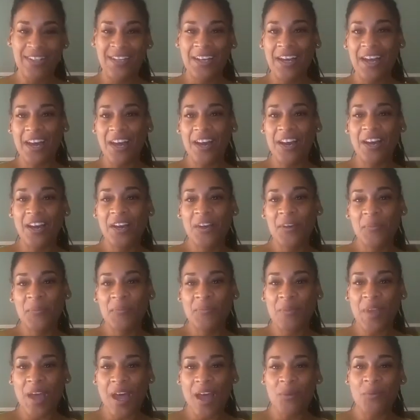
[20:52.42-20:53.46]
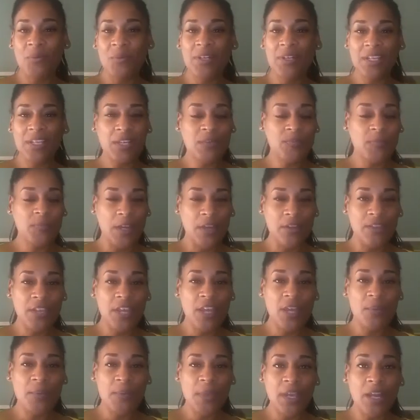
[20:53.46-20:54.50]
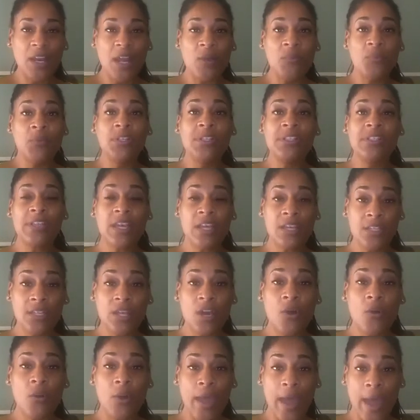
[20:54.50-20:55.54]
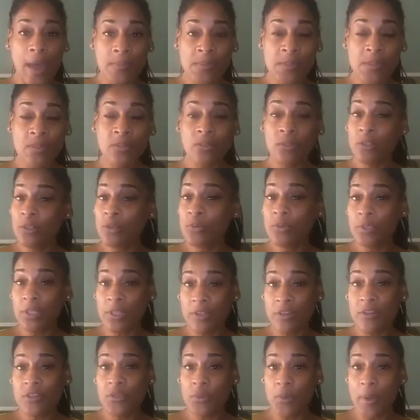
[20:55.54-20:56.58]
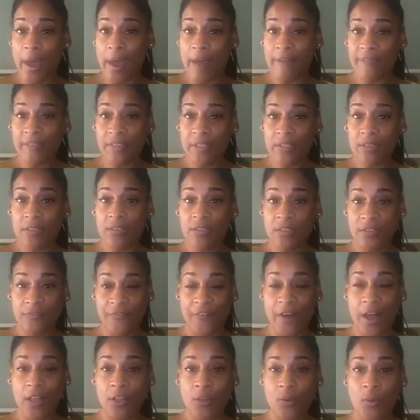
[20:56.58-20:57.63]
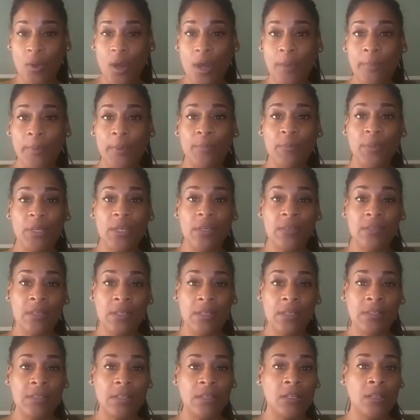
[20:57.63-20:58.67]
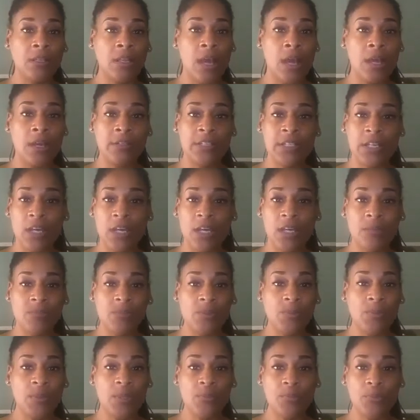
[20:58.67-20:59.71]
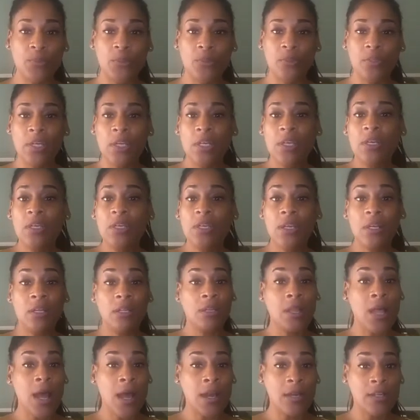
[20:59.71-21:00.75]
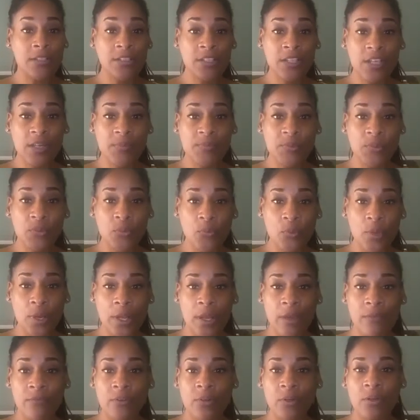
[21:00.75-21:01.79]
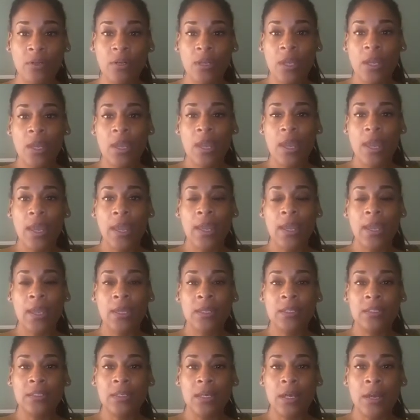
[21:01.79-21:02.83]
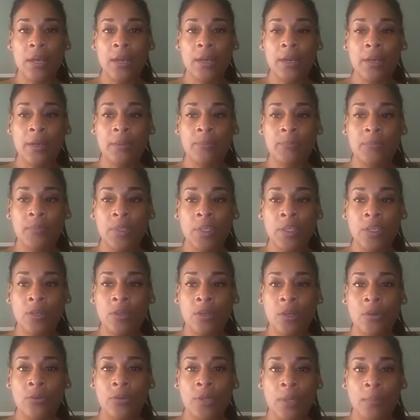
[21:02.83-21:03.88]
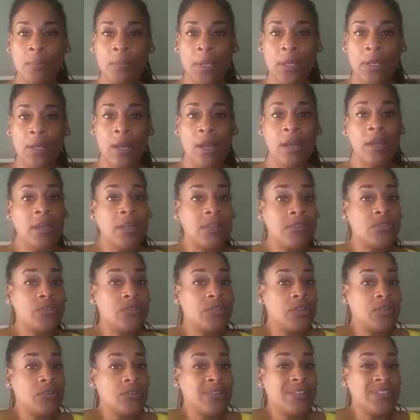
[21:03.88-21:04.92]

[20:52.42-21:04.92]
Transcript: I would email them, and I would say, though, absolutely that you have to follow up, because like I said, a lot of times people get a lot of tips or whatever, and, they may not necessarily